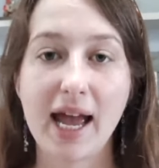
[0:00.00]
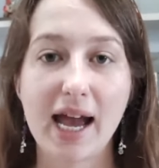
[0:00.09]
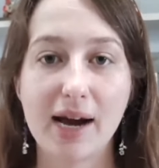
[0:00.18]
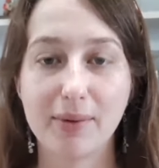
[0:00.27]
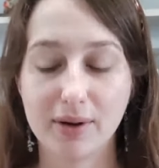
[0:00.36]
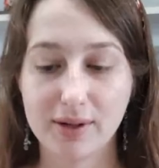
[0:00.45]

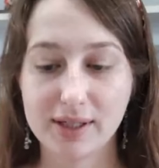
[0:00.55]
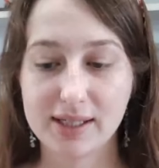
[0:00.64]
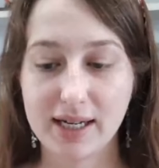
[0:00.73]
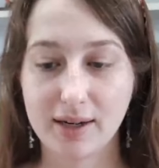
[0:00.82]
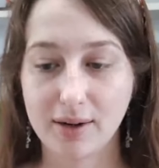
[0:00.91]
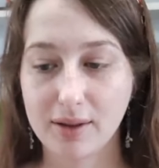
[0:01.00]
and we're going to
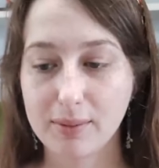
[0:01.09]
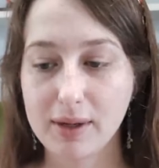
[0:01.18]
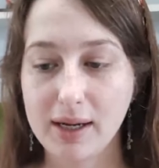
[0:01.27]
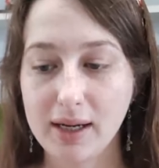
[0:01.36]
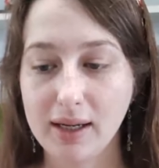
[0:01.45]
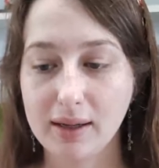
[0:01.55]
take our
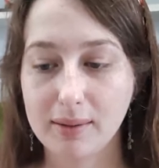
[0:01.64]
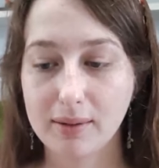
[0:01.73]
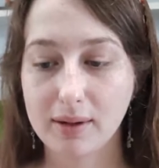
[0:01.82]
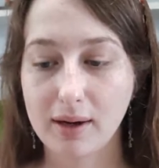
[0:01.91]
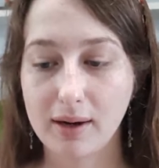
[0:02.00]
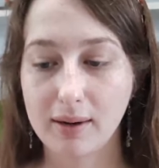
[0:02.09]
3
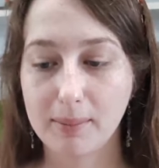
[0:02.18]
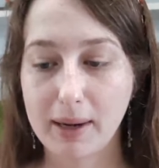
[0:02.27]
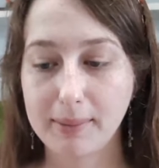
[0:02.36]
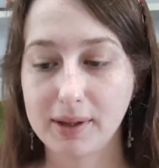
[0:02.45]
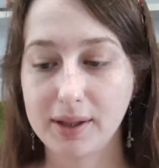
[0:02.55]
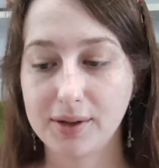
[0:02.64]

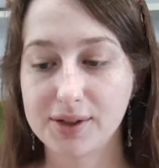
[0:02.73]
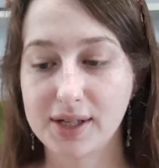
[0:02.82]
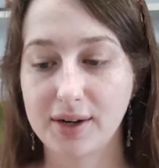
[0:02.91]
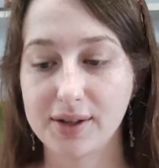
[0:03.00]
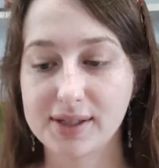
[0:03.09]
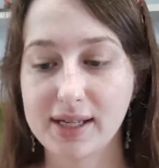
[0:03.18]
pipe cleaners that
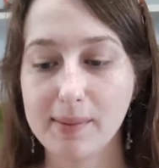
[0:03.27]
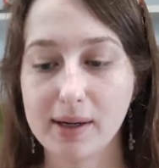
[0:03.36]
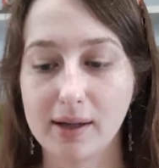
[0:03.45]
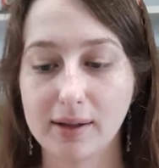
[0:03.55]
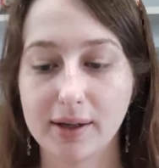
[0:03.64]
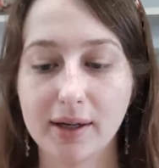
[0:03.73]
are the same
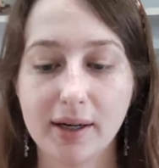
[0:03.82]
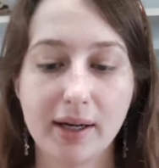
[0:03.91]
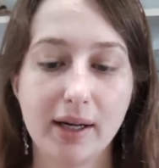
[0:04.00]
color,